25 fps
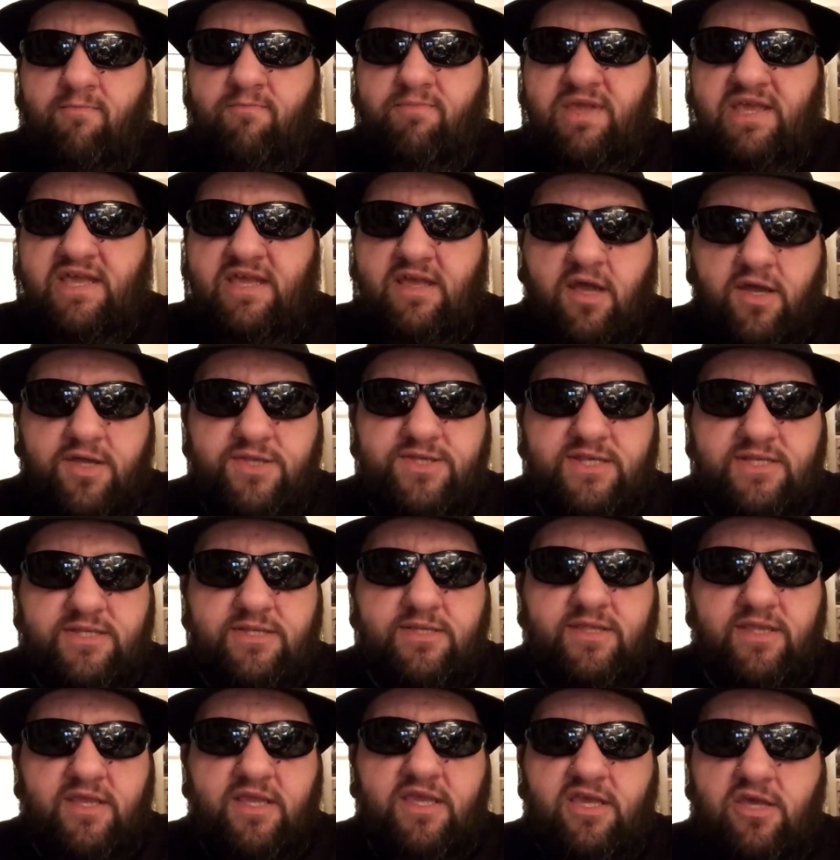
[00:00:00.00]
Because
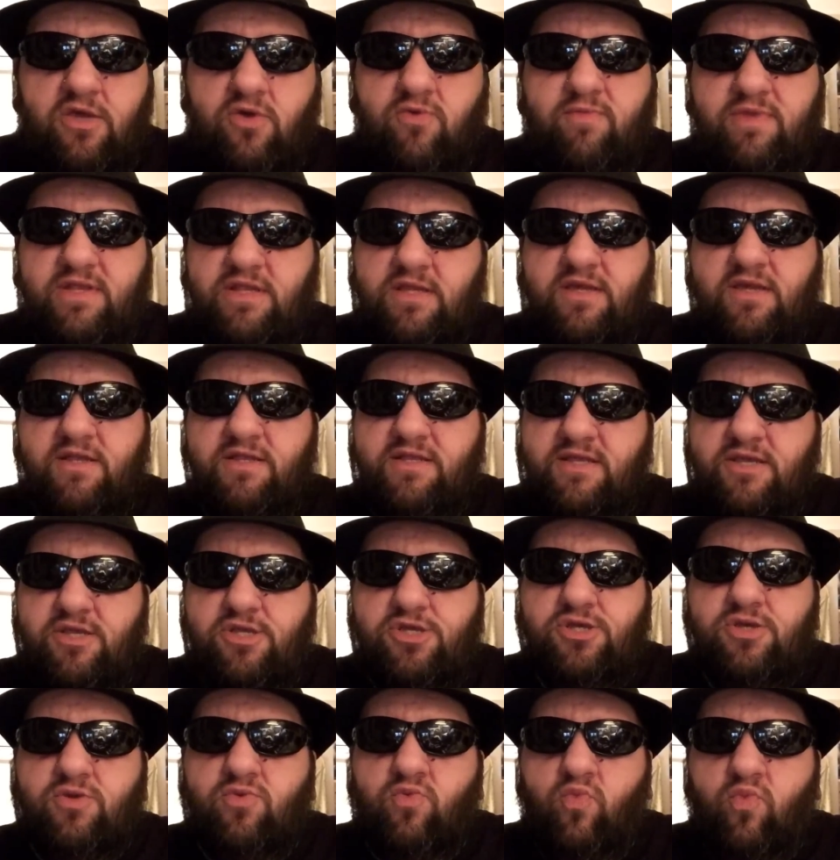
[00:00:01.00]
it's the human
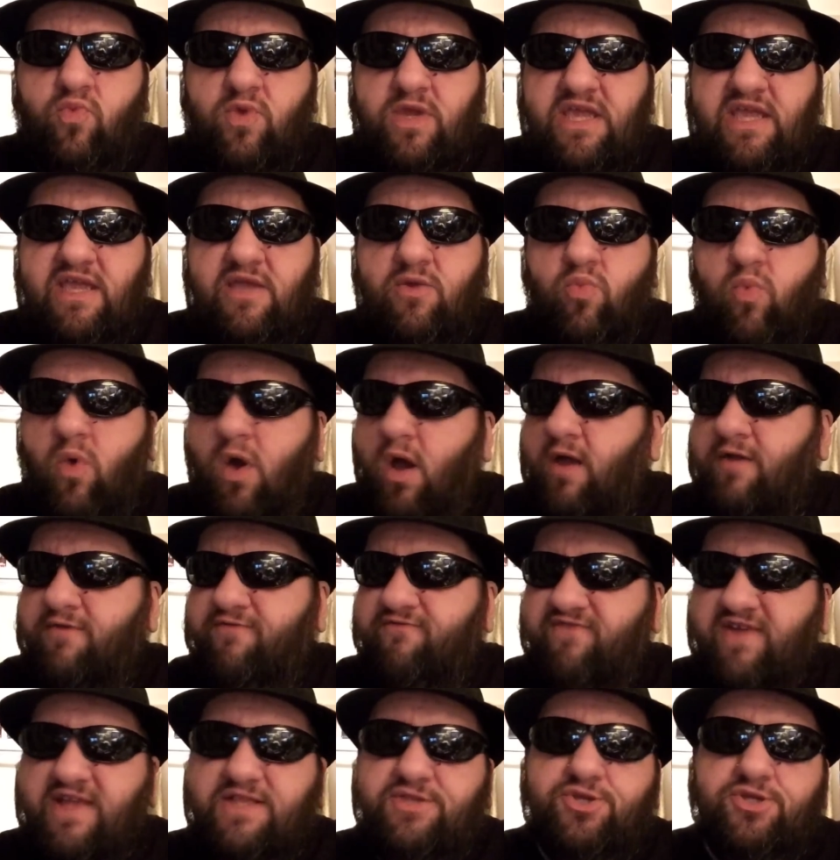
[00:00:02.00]
condition, we want
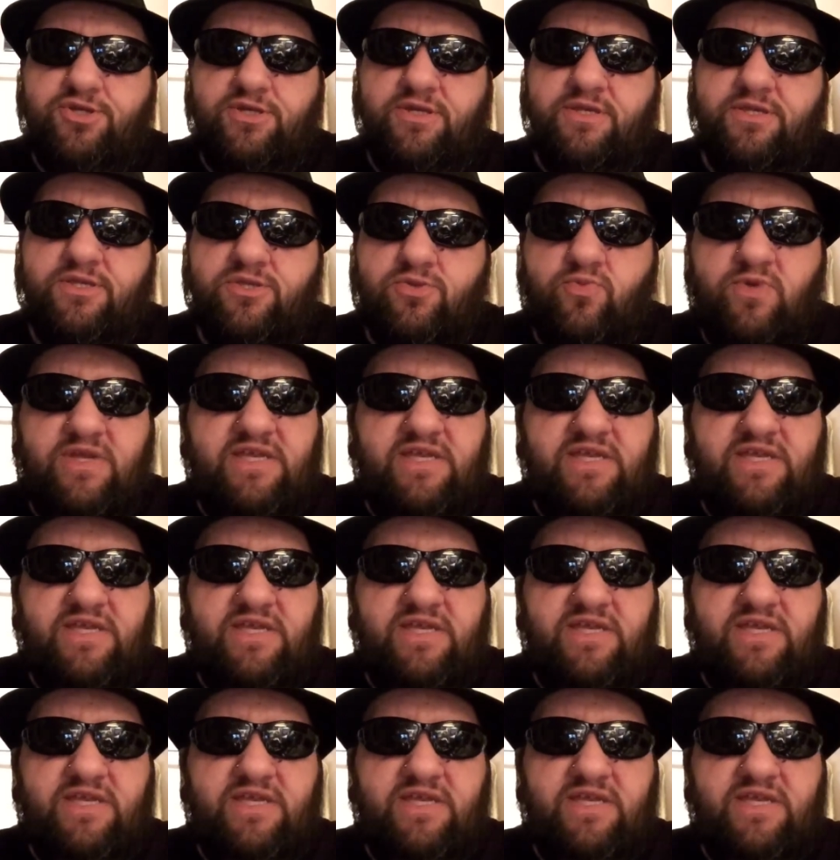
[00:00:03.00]
vengeance.